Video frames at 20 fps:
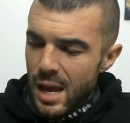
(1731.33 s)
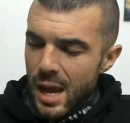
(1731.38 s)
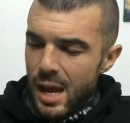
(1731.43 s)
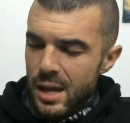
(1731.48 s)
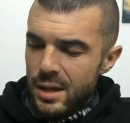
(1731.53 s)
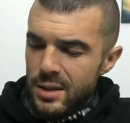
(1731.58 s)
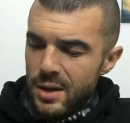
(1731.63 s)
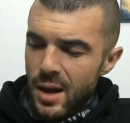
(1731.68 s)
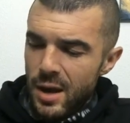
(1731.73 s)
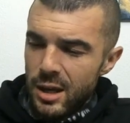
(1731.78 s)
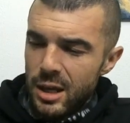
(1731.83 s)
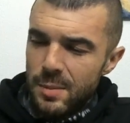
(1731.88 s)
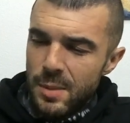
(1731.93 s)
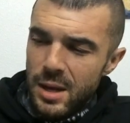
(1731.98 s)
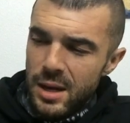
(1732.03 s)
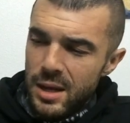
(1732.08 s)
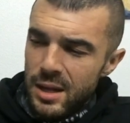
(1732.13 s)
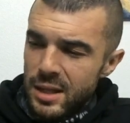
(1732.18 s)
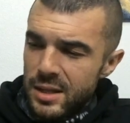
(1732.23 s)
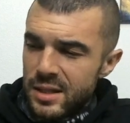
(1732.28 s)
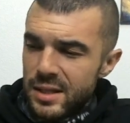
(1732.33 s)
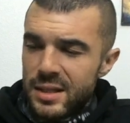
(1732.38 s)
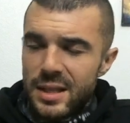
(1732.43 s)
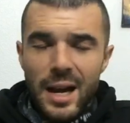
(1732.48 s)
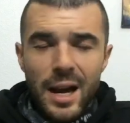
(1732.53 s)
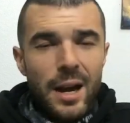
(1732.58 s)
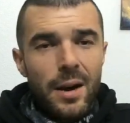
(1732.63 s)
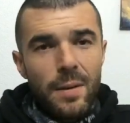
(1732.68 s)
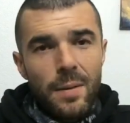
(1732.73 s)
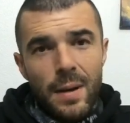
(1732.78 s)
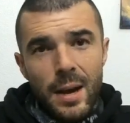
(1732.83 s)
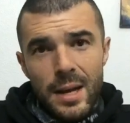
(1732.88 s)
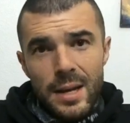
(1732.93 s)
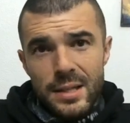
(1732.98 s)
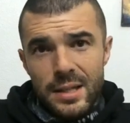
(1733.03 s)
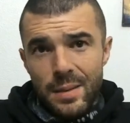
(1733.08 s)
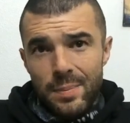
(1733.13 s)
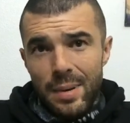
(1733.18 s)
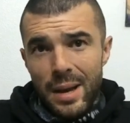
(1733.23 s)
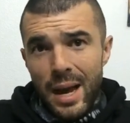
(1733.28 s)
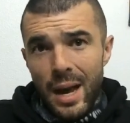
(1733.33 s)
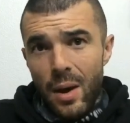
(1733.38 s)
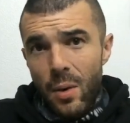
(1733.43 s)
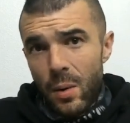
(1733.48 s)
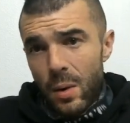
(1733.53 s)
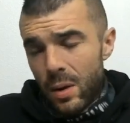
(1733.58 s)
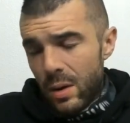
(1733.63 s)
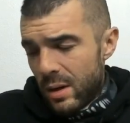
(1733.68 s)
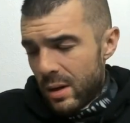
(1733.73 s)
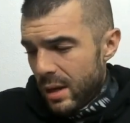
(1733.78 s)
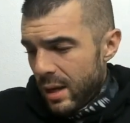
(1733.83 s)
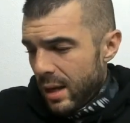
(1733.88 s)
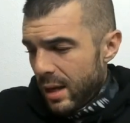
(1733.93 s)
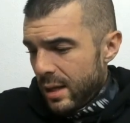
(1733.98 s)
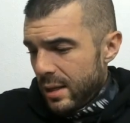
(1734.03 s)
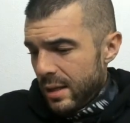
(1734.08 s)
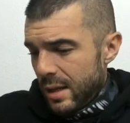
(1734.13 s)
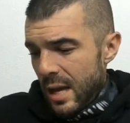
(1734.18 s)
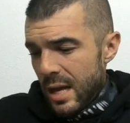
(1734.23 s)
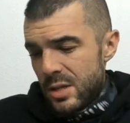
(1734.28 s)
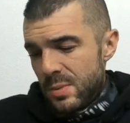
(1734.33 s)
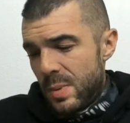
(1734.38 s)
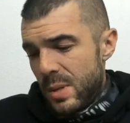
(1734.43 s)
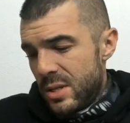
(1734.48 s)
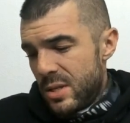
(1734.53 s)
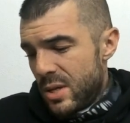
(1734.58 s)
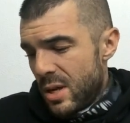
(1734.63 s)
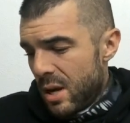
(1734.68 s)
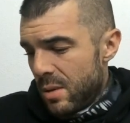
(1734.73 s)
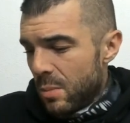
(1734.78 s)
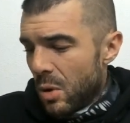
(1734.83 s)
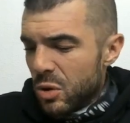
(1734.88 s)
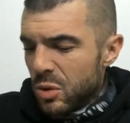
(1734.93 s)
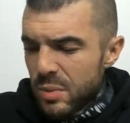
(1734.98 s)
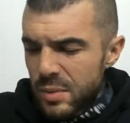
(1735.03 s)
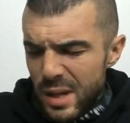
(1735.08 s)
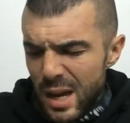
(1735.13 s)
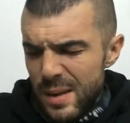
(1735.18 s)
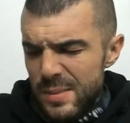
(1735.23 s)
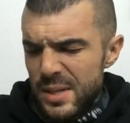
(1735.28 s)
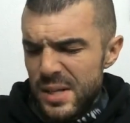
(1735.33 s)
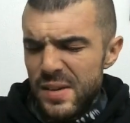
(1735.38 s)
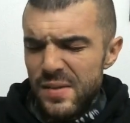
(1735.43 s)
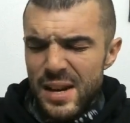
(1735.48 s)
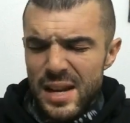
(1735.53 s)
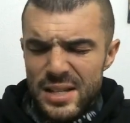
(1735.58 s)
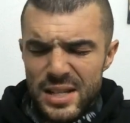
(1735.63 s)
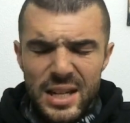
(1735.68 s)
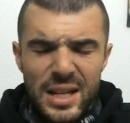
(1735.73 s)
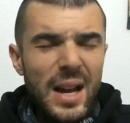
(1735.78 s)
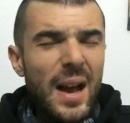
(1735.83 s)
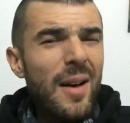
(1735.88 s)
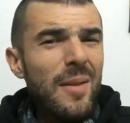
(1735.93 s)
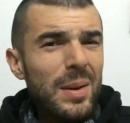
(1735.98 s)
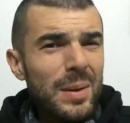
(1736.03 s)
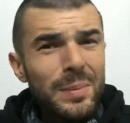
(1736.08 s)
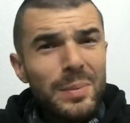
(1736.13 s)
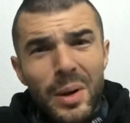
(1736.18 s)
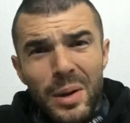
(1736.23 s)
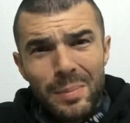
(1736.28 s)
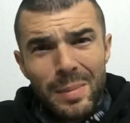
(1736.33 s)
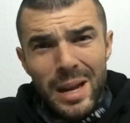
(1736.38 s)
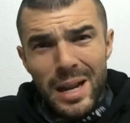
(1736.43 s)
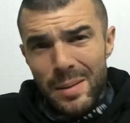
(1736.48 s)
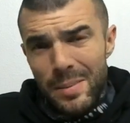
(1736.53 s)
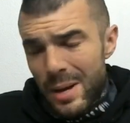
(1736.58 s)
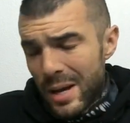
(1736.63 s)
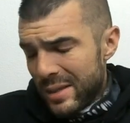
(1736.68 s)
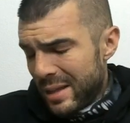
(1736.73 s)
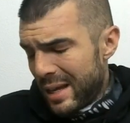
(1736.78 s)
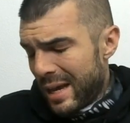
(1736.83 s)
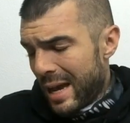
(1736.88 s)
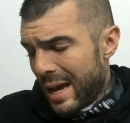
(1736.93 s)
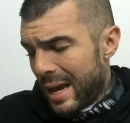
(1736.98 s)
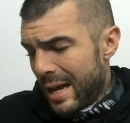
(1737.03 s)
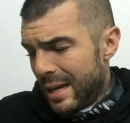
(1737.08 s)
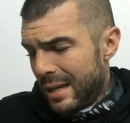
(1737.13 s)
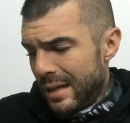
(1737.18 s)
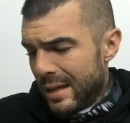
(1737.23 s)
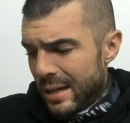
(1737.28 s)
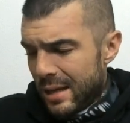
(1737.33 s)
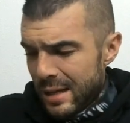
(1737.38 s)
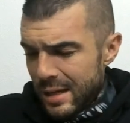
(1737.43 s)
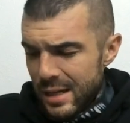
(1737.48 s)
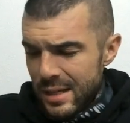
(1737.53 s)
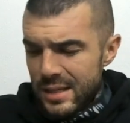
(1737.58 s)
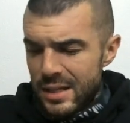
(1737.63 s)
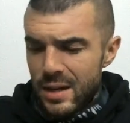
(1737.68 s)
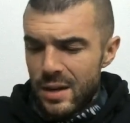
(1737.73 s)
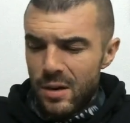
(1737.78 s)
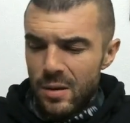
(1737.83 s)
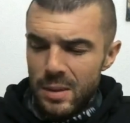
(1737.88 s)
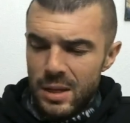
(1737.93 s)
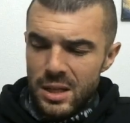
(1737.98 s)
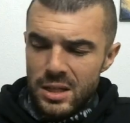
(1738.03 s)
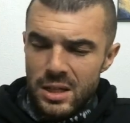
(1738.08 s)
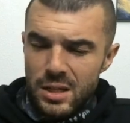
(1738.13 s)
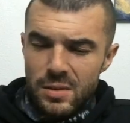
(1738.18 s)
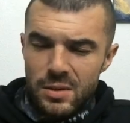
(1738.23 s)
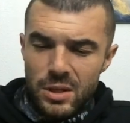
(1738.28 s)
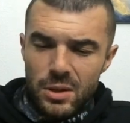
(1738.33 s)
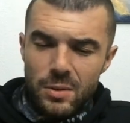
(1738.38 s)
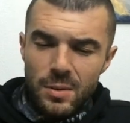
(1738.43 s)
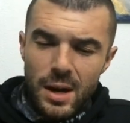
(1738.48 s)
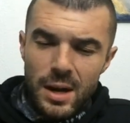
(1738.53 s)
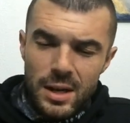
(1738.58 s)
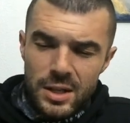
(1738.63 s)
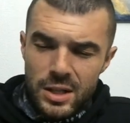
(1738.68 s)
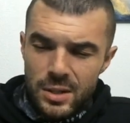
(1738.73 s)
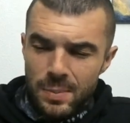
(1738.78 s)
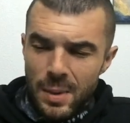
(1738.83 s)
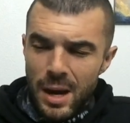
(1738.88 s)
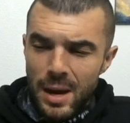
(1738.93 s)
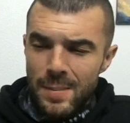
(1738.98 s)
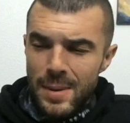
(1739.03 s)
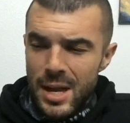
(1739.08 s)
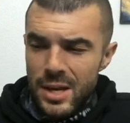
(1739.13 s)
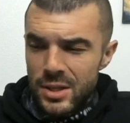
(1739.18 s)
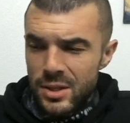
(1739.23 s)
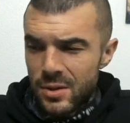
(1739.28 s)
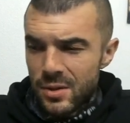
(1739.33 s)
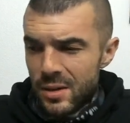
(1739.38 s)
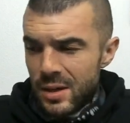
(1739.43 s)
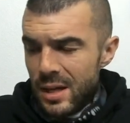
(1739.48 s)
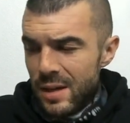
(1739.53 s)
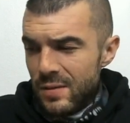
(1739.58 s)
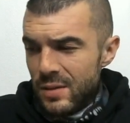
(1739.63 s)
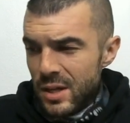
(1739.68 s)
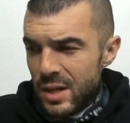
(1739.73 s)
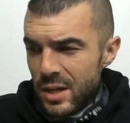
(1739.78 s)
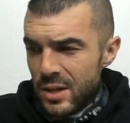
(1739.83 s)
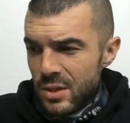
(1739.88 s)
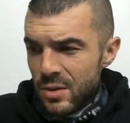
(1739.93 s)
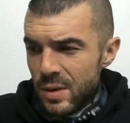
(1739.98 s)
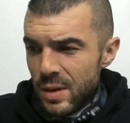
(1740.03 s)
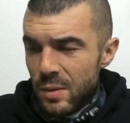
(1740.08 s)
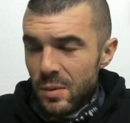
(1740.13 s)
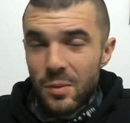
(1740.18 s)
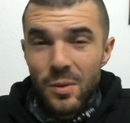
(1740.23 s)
And documenting his entire rise to power uh, has been done multiple times. He even has a comic book made about the guy, uh, etc., because he was the greatest spy master in Eve's history.